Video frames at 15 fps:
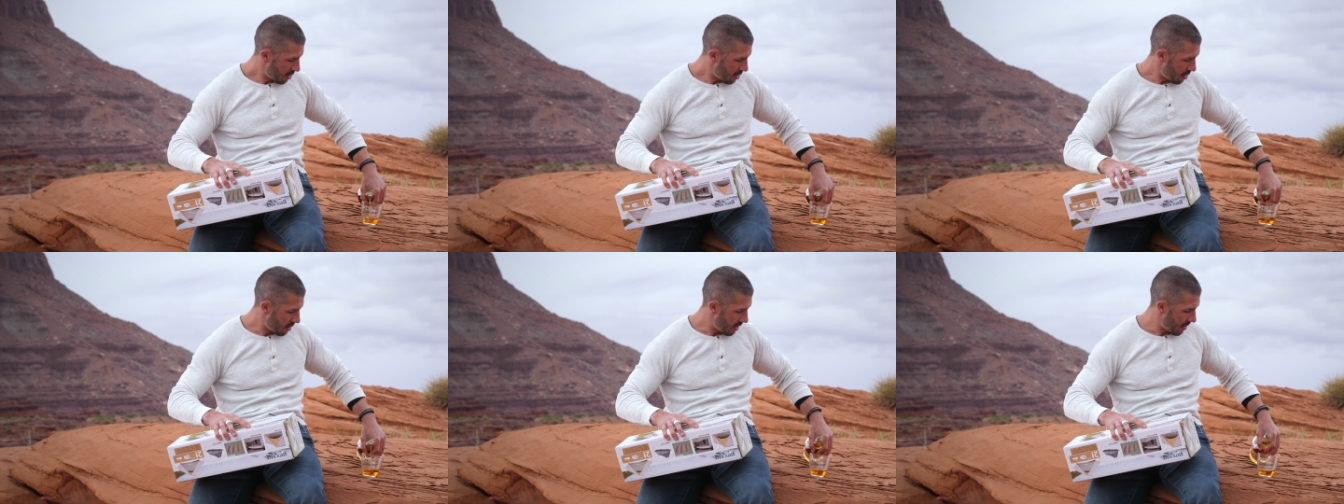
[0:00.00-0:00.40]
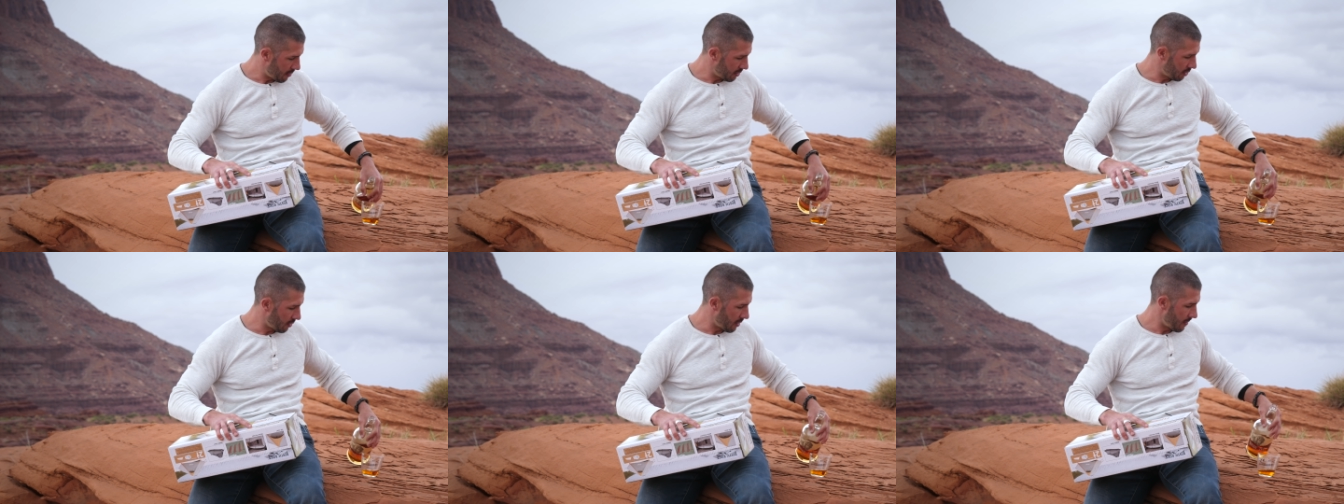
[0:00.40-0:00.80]
Uh, yeah,
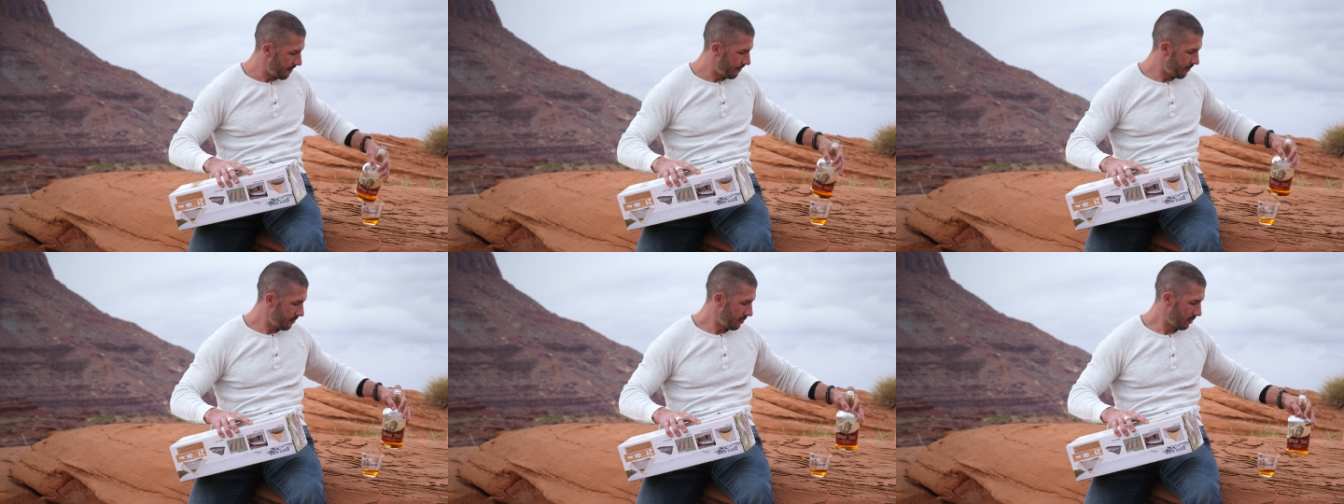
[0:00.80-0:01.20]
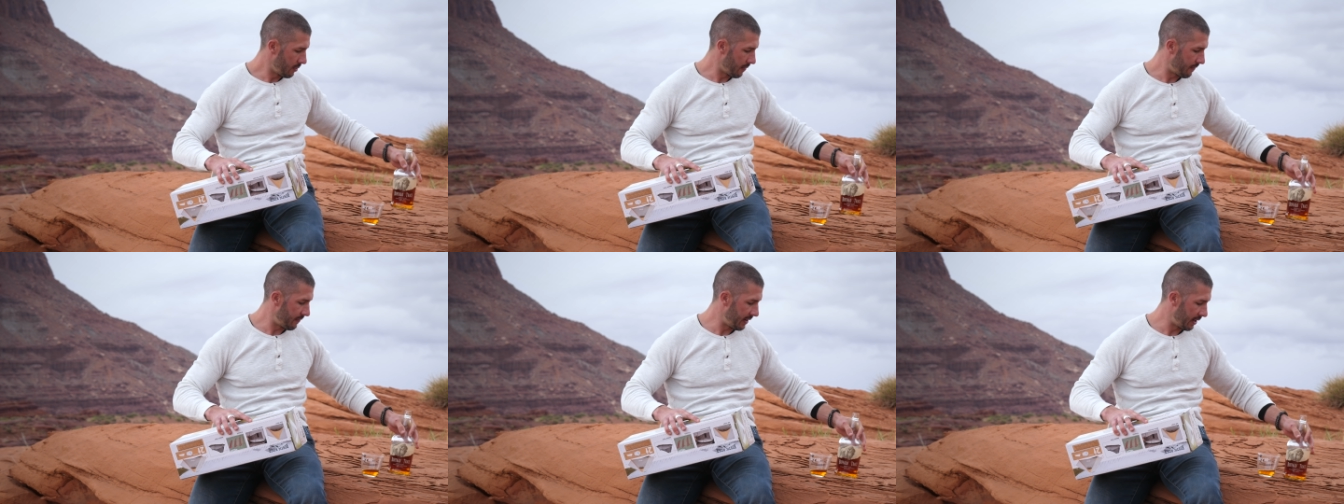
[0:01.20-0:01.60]
we'll do, a, we'll
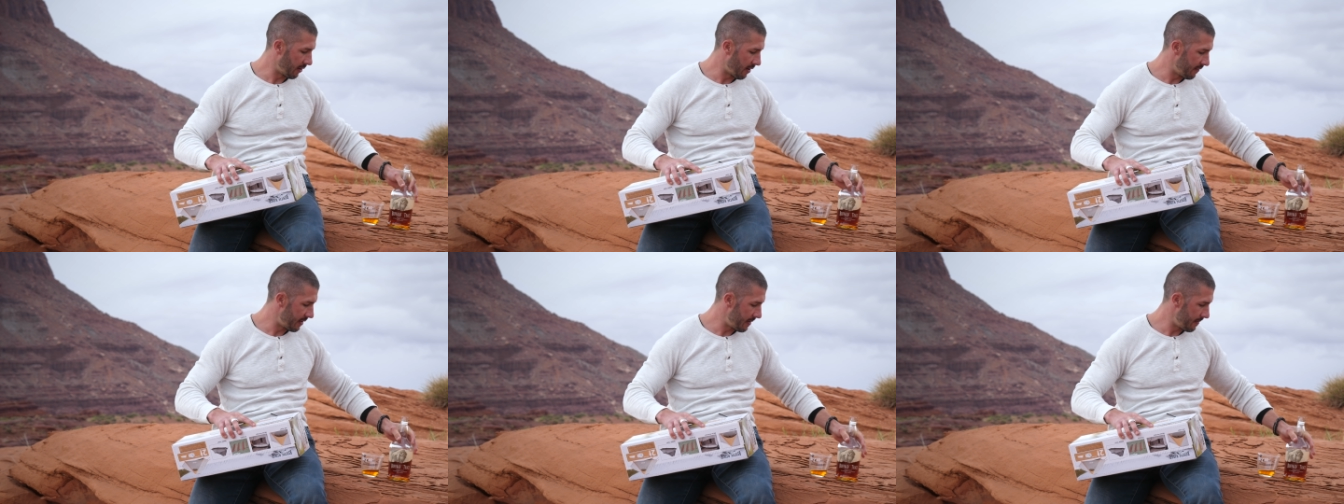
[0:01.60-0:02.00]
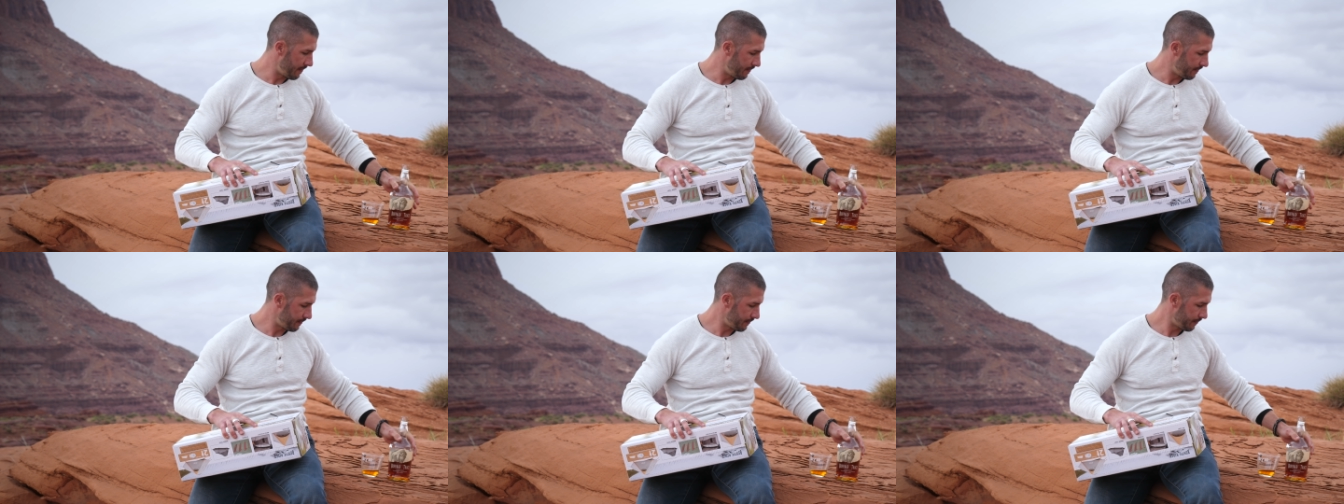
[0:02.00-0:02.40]
do a finger of it.
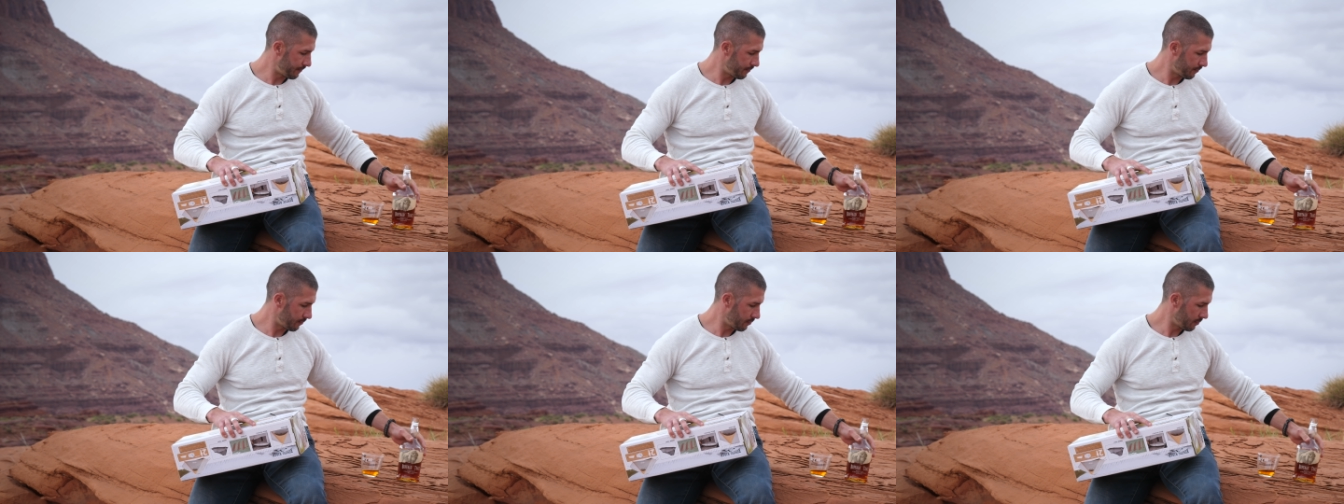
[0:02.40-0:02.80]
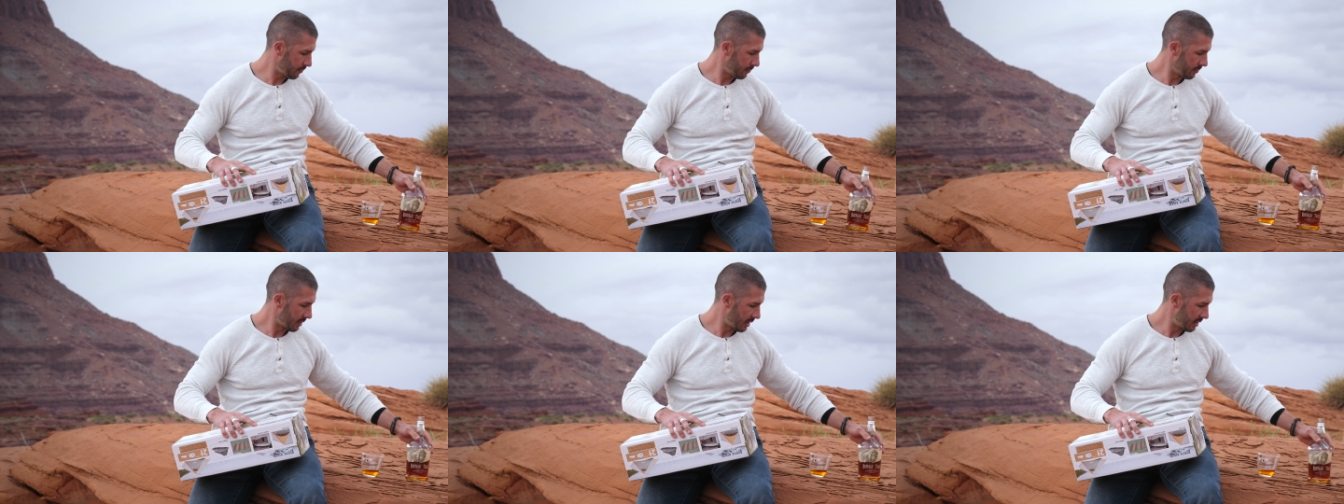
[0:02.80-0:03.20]

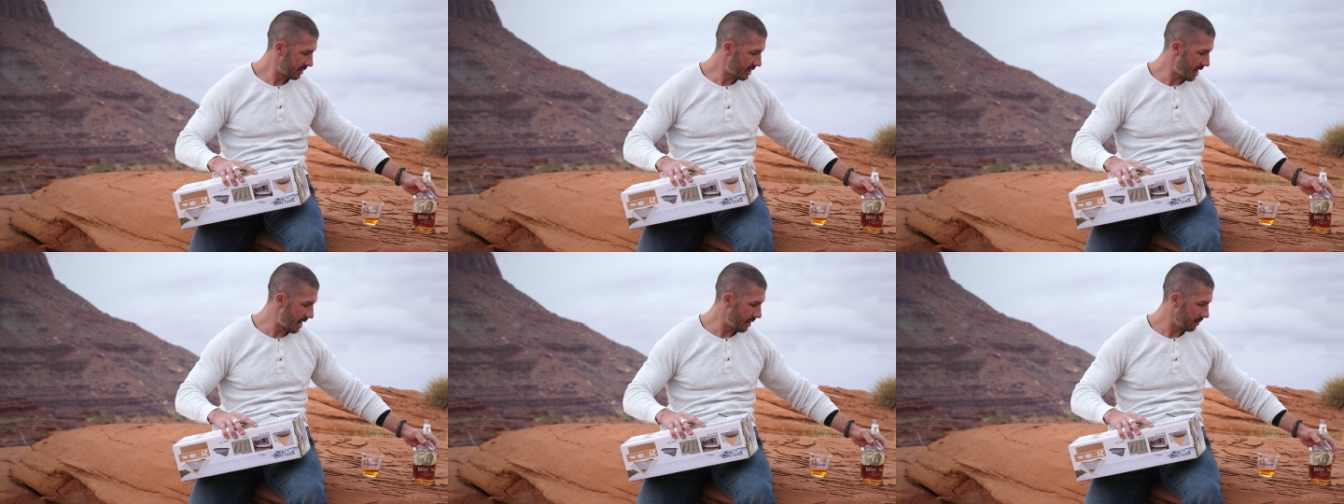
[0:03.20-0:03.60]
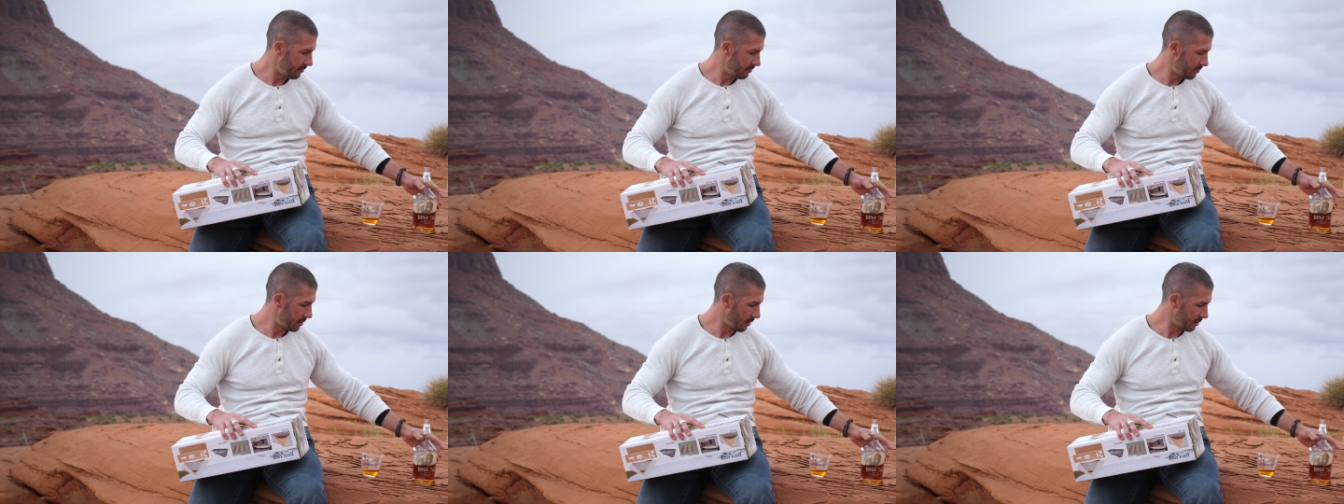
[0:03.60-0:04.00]
Stay,
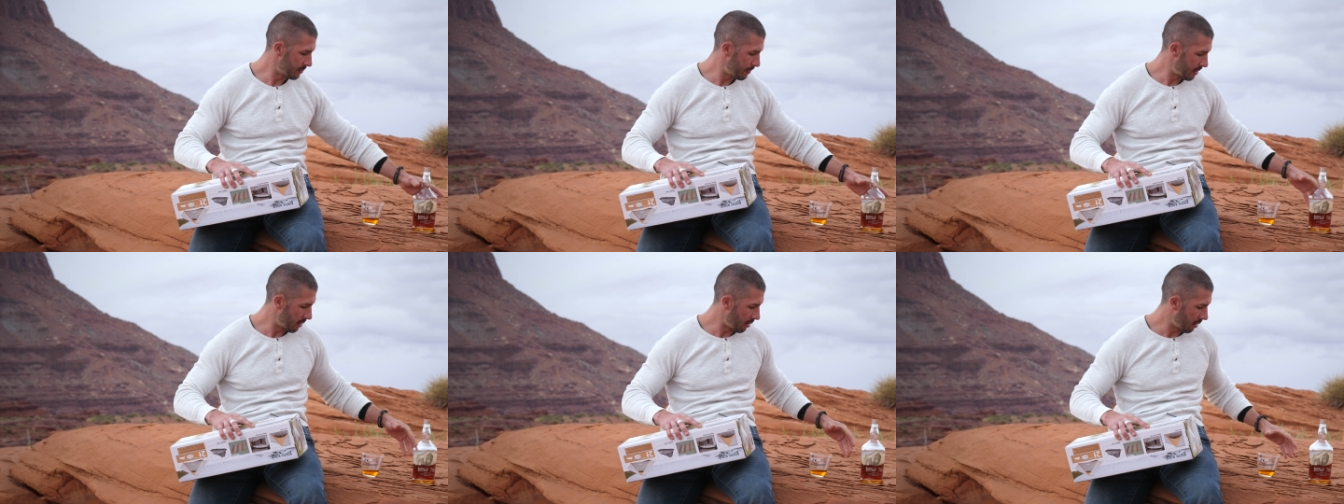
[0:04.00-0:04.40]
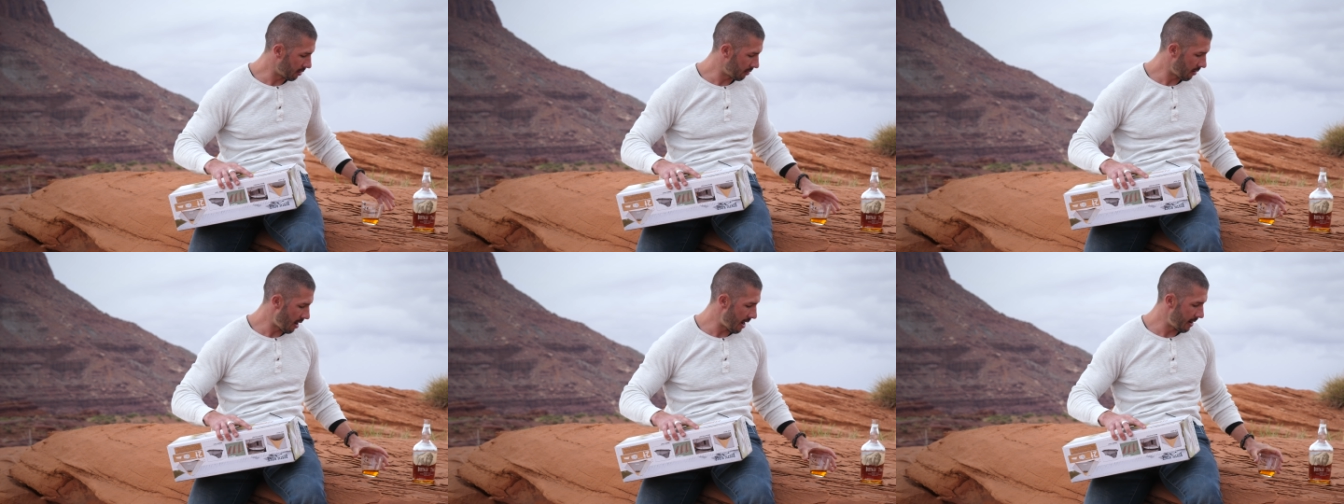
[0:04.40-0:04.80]
don't spill or I'll
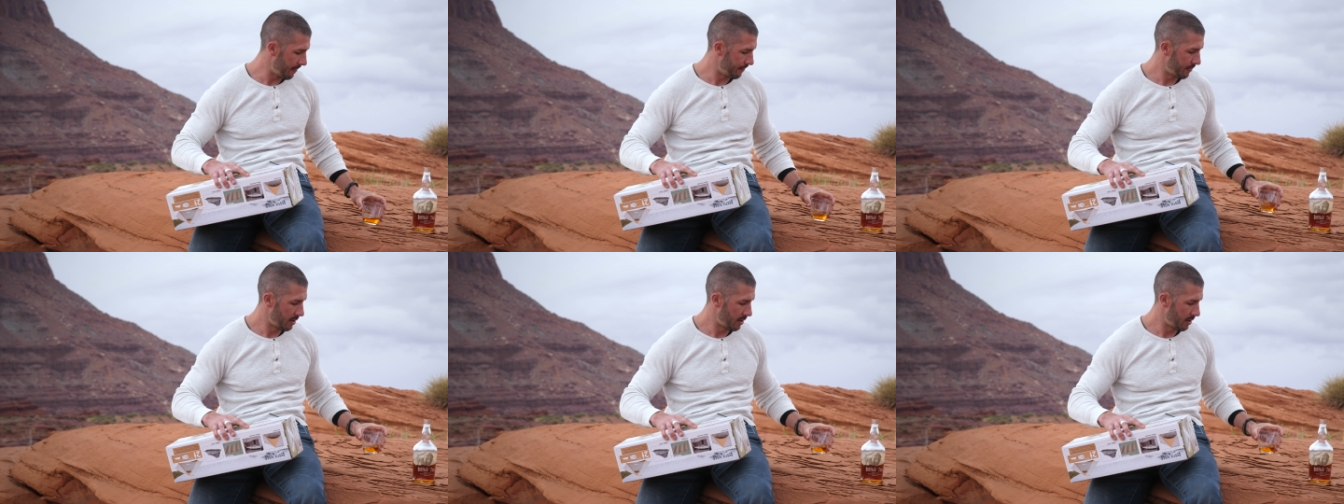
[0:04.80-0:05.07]
cry.